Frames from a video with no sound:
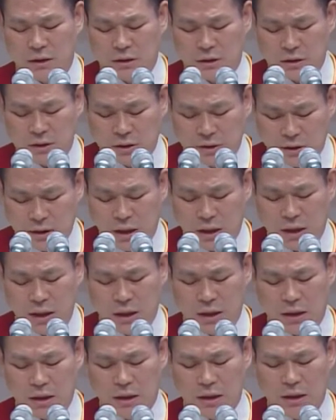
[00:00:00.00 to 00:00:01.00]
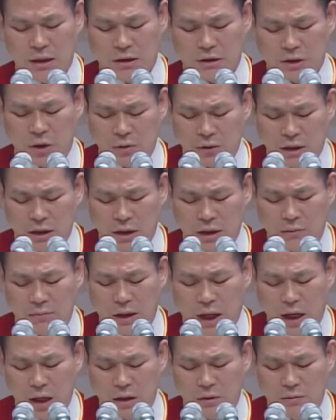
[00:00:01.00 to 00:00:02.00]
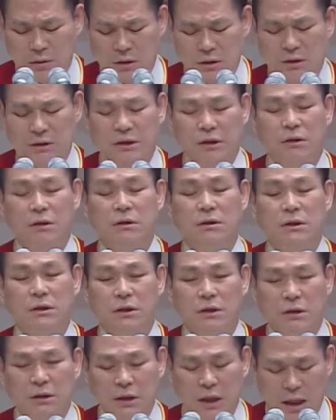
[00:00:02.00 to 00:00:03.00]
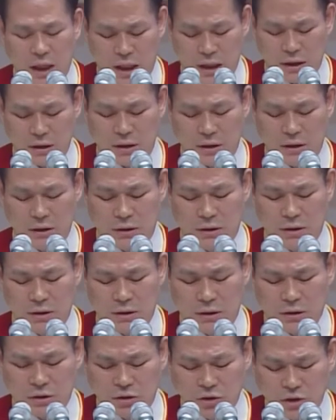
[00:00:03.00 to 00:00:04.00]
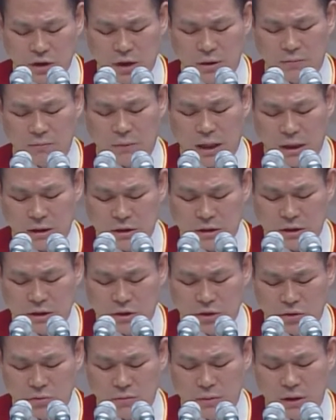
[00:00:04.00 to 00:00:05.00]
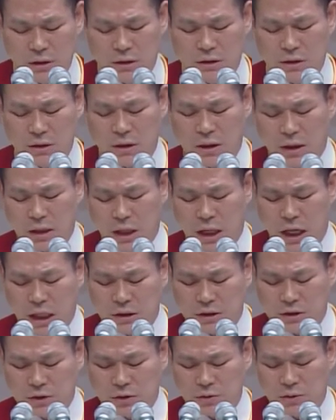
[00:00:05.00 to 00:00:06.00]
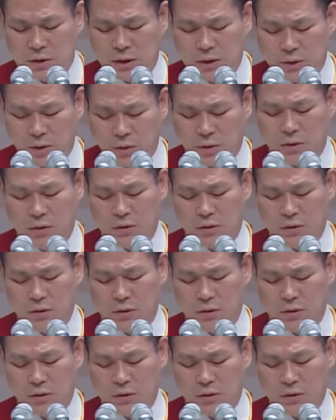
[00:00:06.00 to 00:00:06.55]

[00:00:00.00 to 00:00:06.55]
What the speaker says: to buy white clothes to wear so they can cover their shameful nakedness.